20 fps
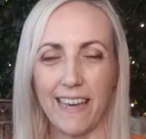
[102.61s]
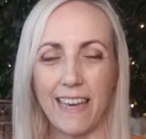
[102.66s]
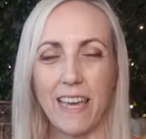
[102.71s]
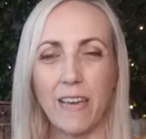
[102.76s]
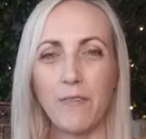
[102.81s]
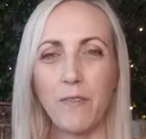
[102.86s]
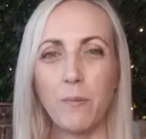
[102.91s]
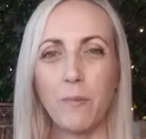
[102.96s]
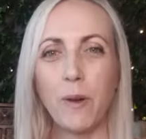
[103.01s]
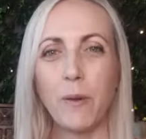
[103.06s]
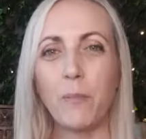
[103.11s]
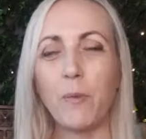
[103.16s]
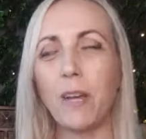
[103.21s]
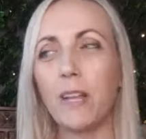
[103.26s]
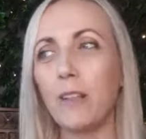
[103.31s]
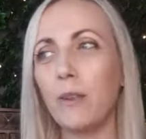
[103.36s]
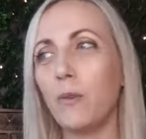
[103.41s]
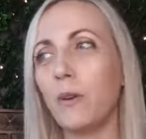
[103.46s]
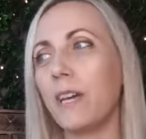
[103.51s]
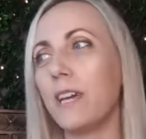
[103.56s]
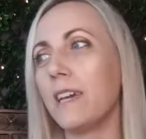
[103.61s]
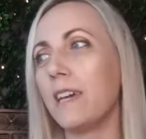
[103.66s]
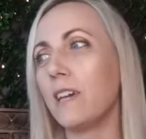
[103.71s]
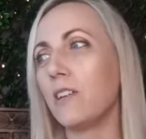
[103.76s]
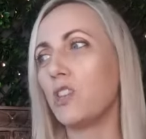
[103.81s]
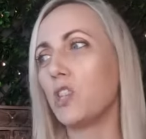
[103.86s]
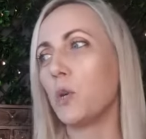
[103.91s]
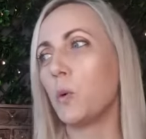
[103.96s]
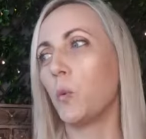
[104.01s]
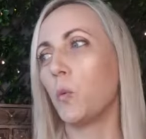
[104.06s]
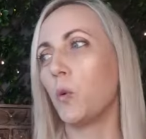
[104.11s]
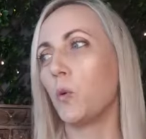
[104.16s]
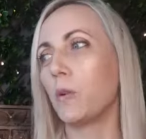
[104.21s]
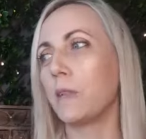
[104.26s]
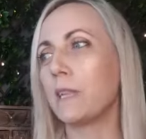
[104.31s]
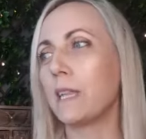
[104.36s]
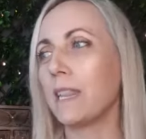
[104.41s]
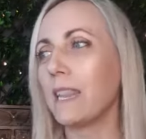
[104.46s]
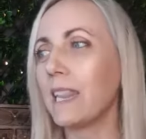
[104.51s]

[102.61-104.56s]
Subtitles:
Even when we're looking towards